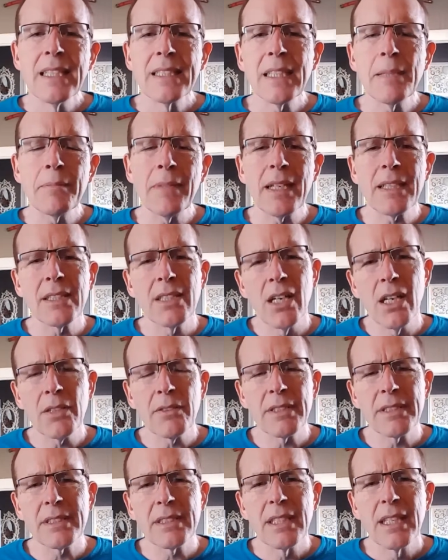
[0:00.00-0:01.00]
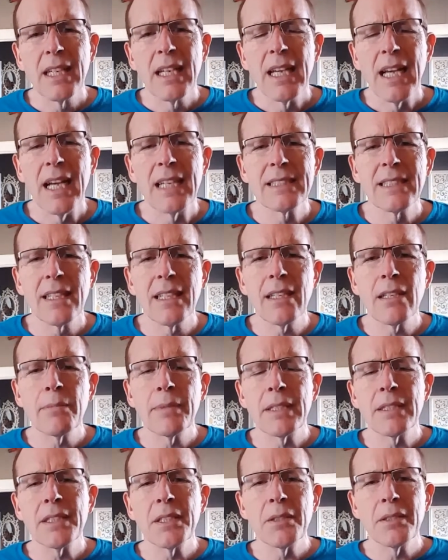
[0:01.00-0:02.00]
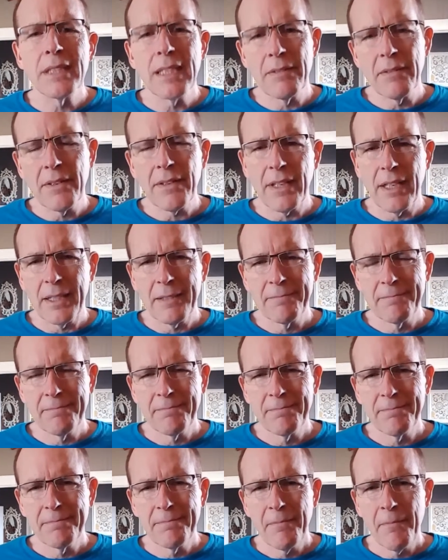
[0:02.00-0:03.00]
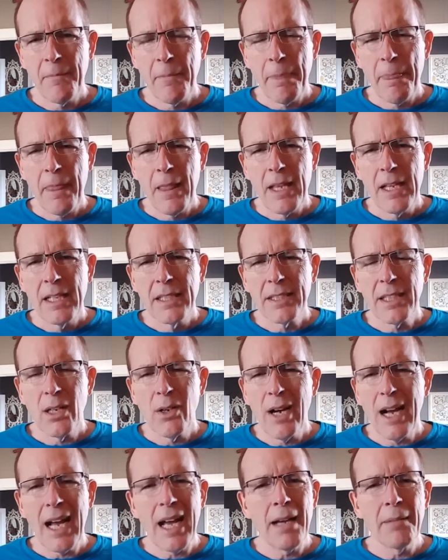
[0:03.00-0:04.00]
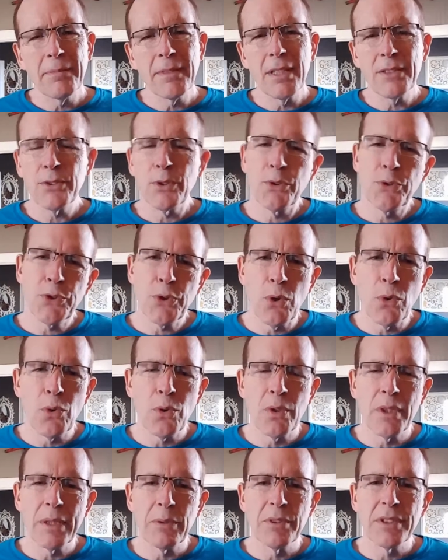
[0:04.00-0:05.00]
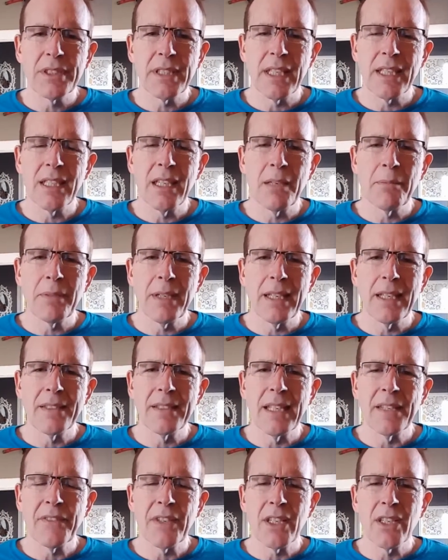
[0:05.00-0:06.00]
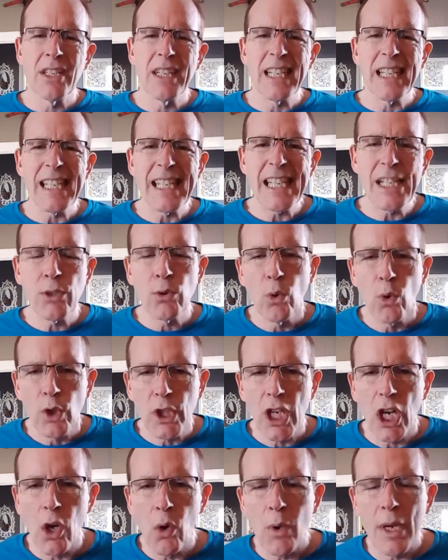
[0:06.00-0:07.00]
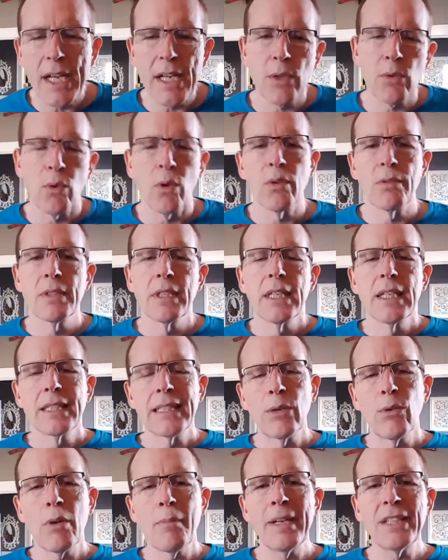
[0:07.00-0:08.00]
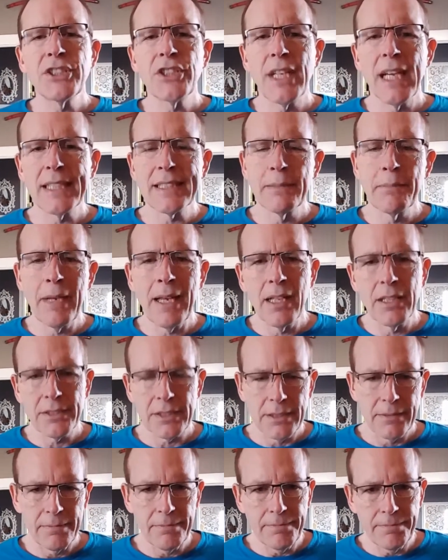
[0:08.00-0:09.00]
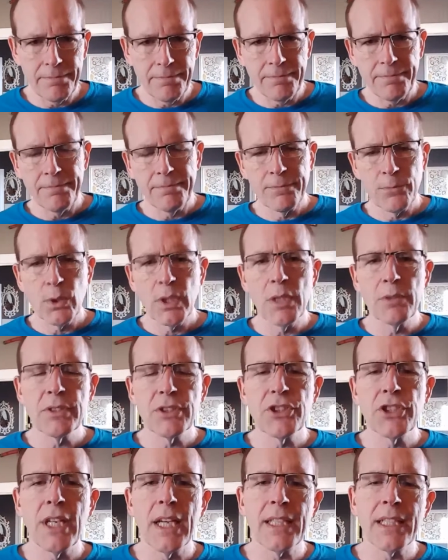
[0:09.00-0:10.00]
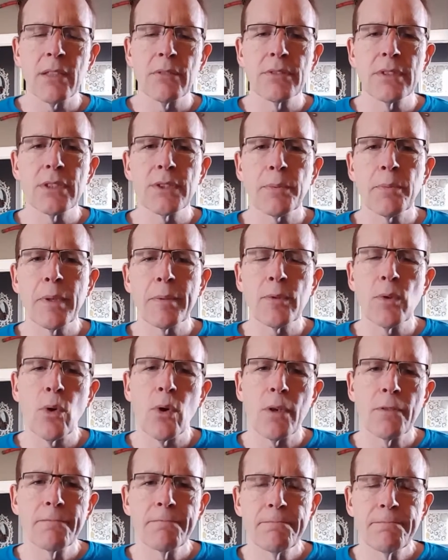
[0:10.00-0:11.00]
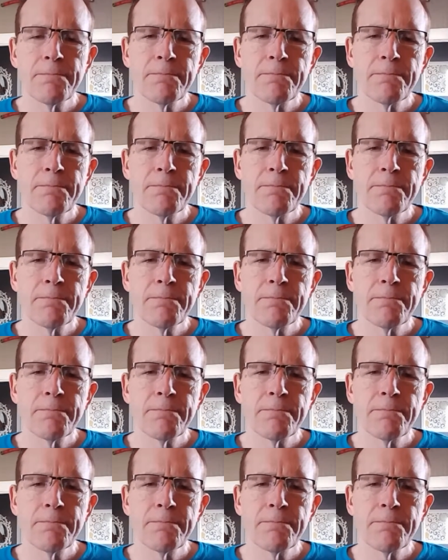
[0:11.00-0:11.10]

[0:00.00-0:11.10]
Seems like Congress has a little bit to do with everything. So I'm not so sure it was set up that they're equal, co-equal. Now, what about checks and balances? Well, who's the check on the Supreme Court?